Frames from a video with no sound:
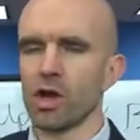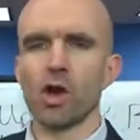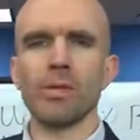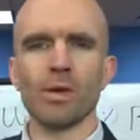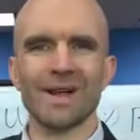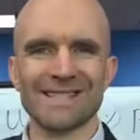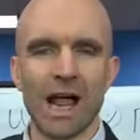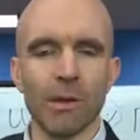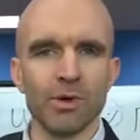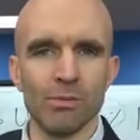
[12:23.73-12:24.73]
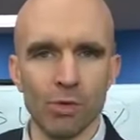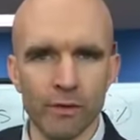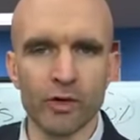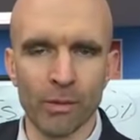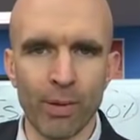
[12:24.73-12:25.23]
Nobody wants to help you
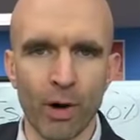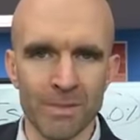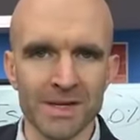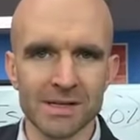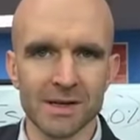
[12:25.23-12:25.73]
move your apartment,